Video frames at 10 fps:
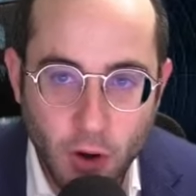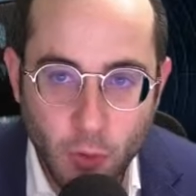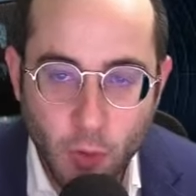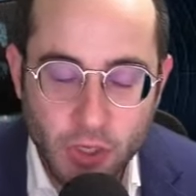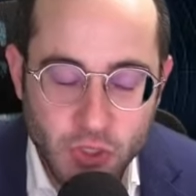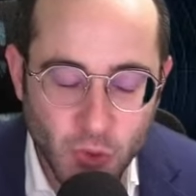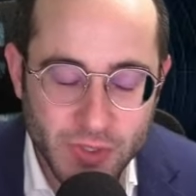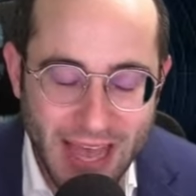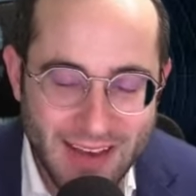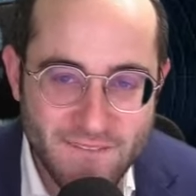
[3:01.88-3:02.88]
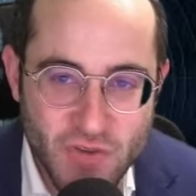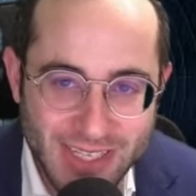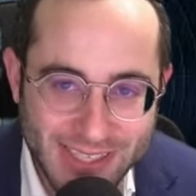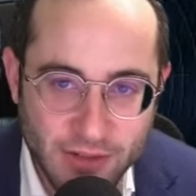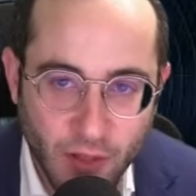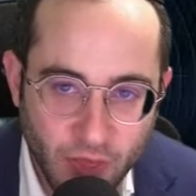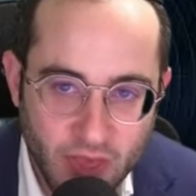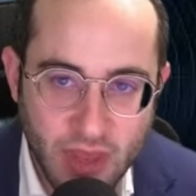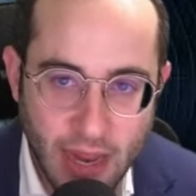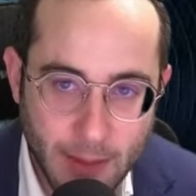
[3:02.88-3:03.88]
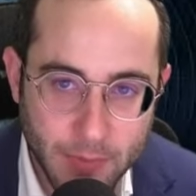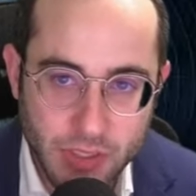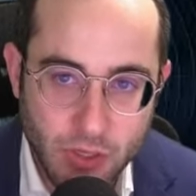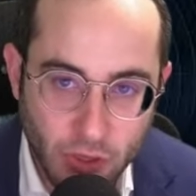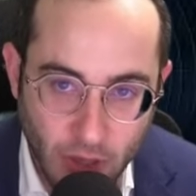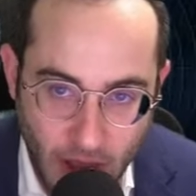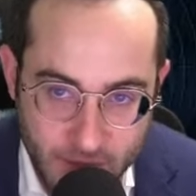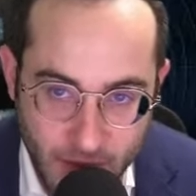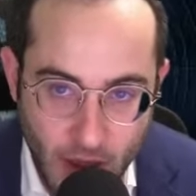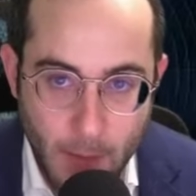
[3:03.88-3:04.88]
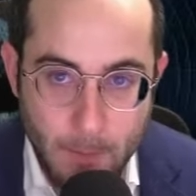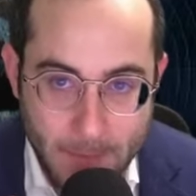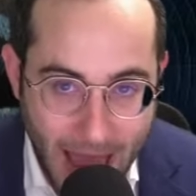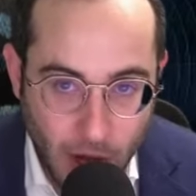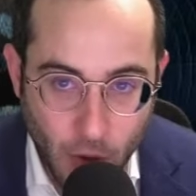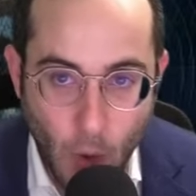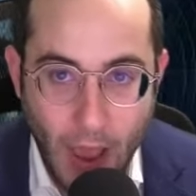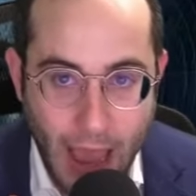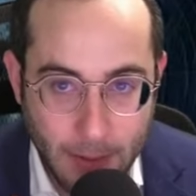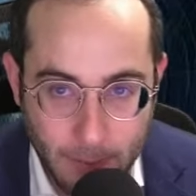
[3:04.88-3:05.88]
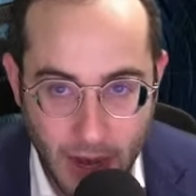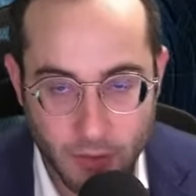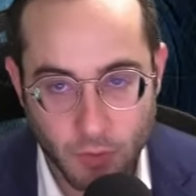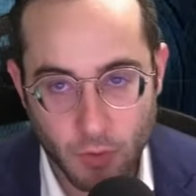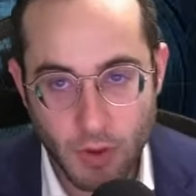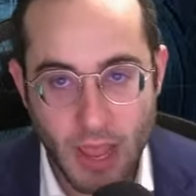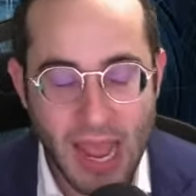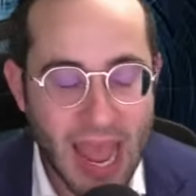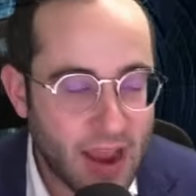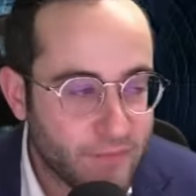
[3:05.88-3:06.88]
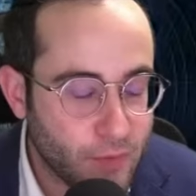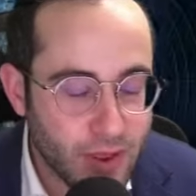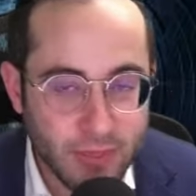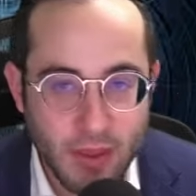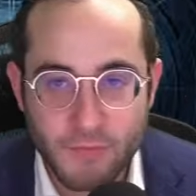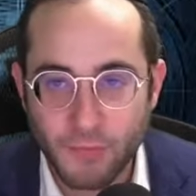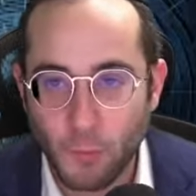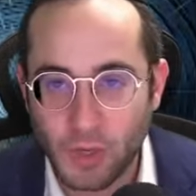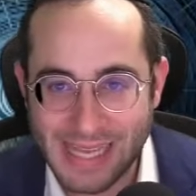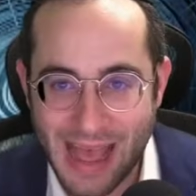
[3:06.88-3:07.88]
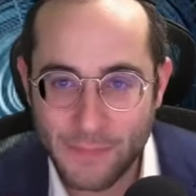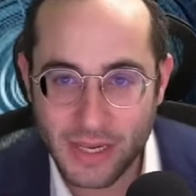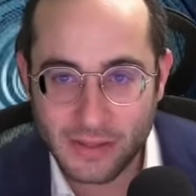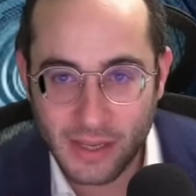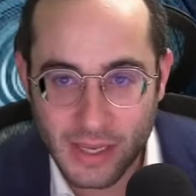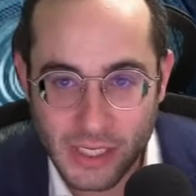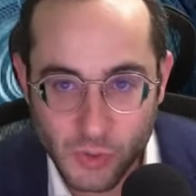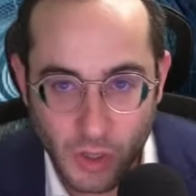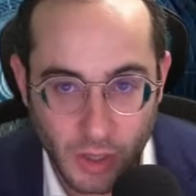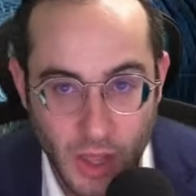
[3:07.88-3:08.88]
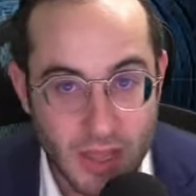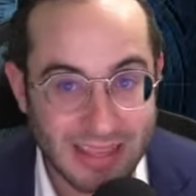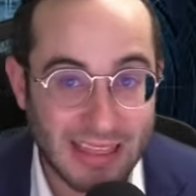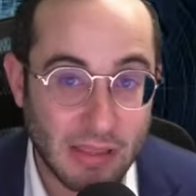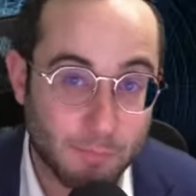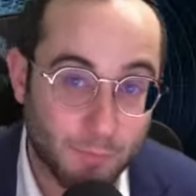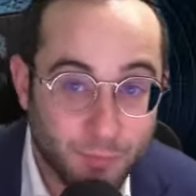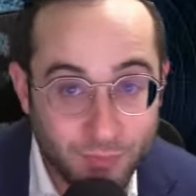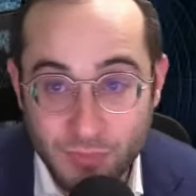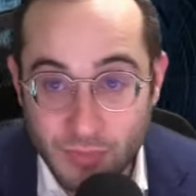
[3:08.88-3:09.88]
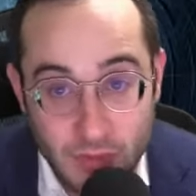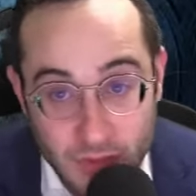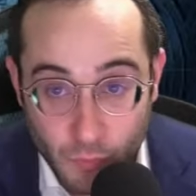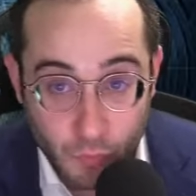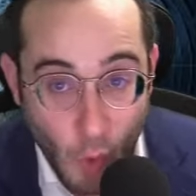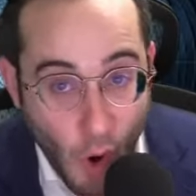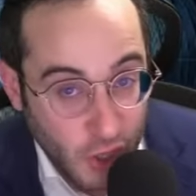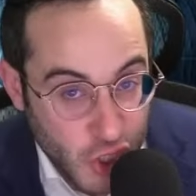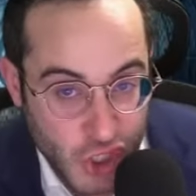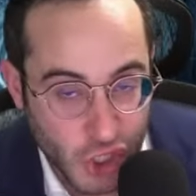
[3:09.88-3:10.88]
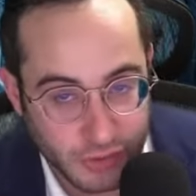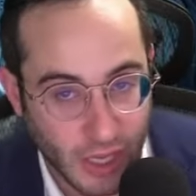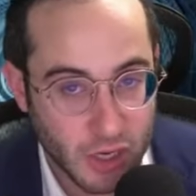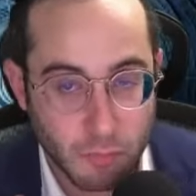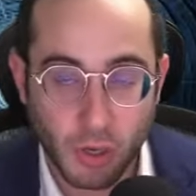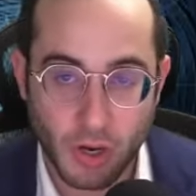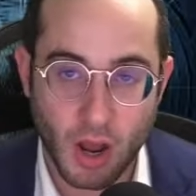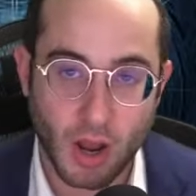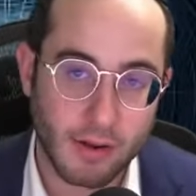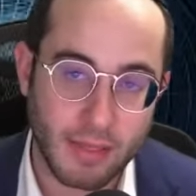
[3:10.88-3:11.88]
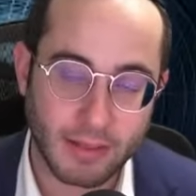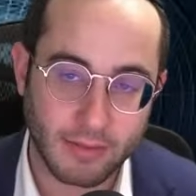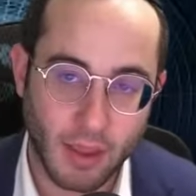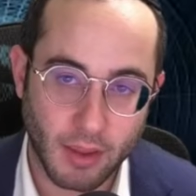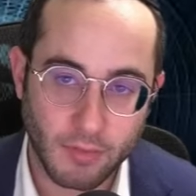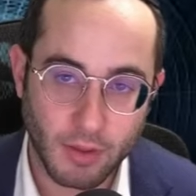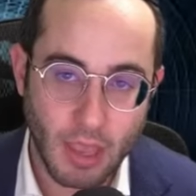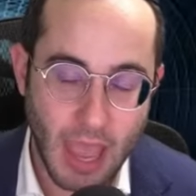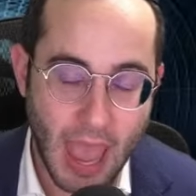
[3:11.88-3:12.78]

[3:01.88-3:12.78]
Baruch Hu controls every single thing that happens in your life, macro and micro. Everything from what's happening to Israel to the wrong shirt that you put on that day,